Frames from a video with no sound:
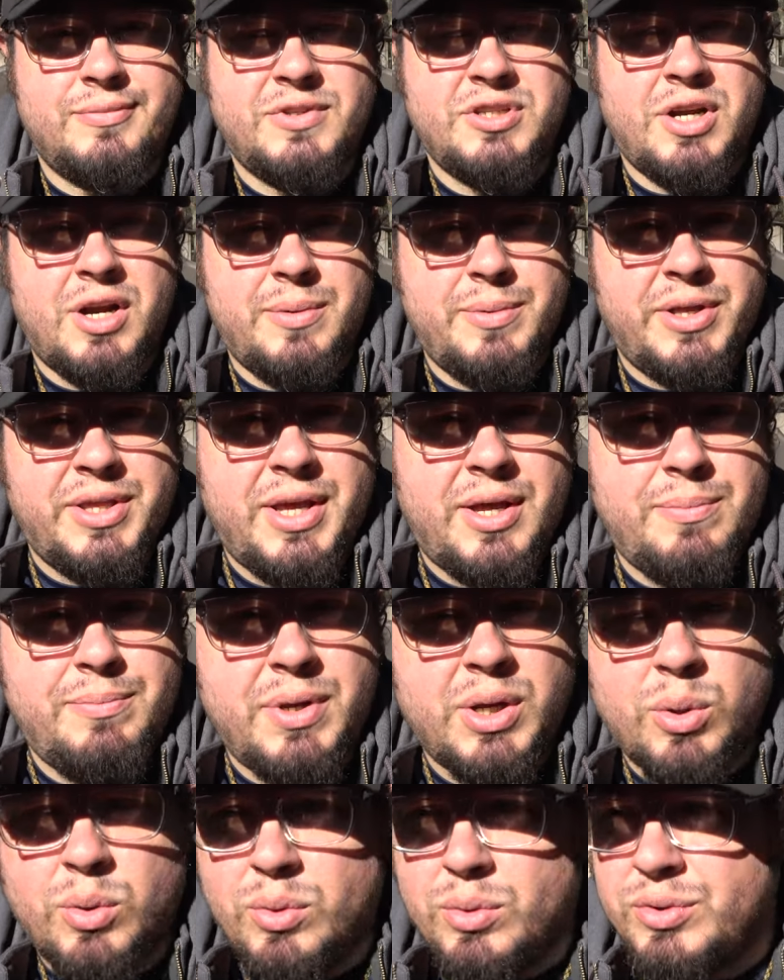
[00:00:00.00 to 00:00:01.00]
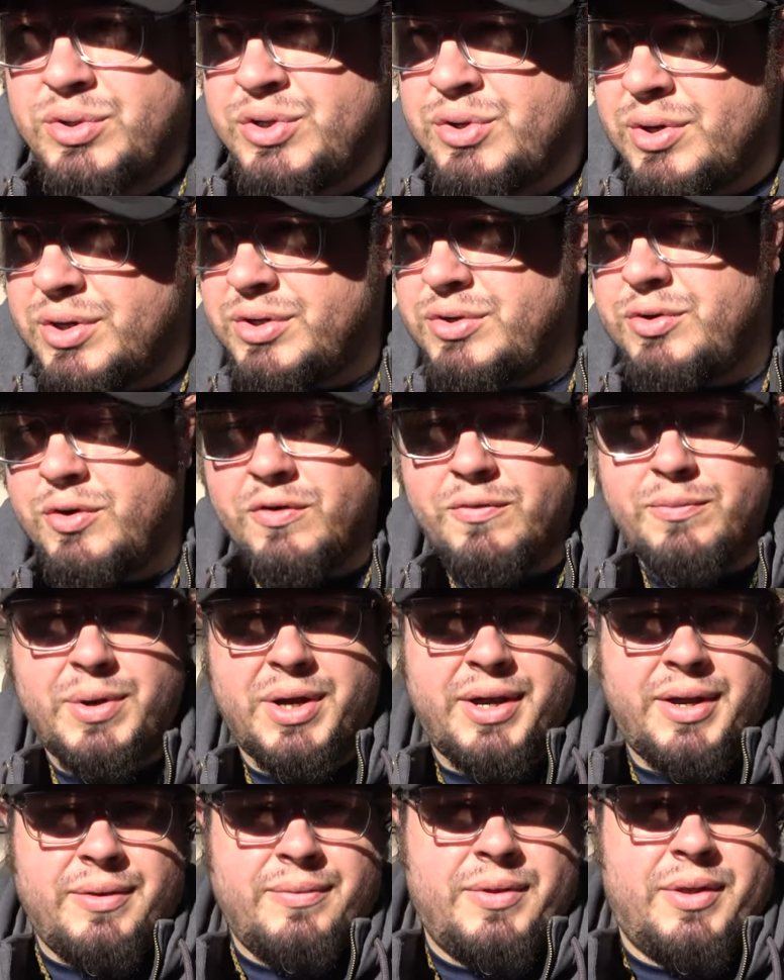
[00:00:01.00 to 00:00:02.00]
Sorry about that, big old truck drove
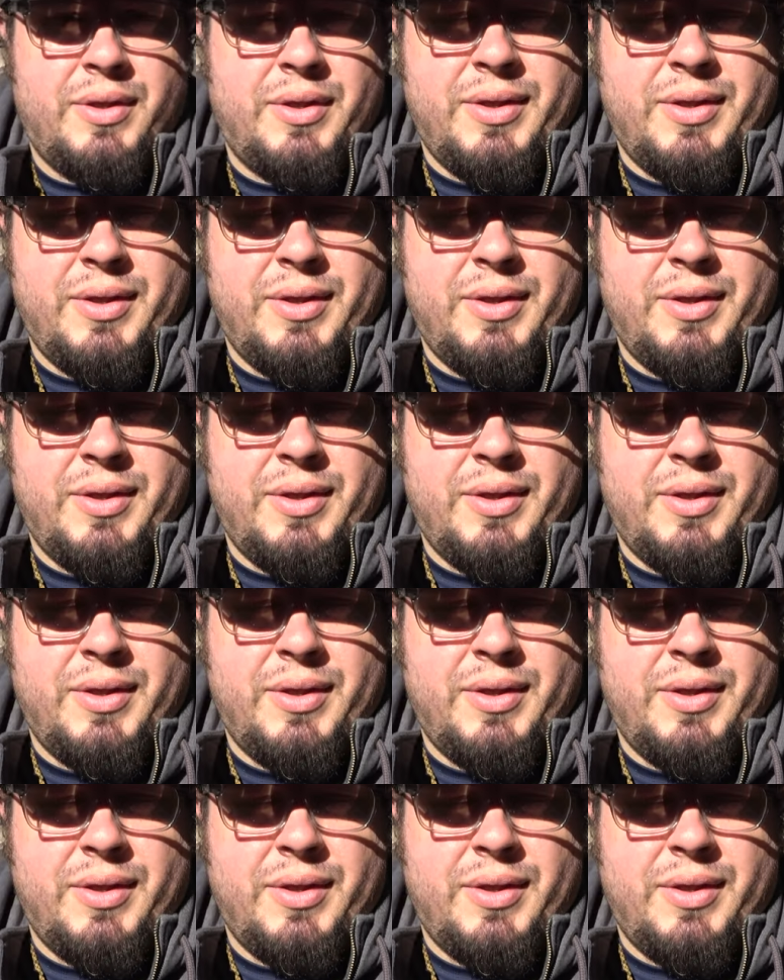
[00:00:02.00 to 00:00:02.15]
by.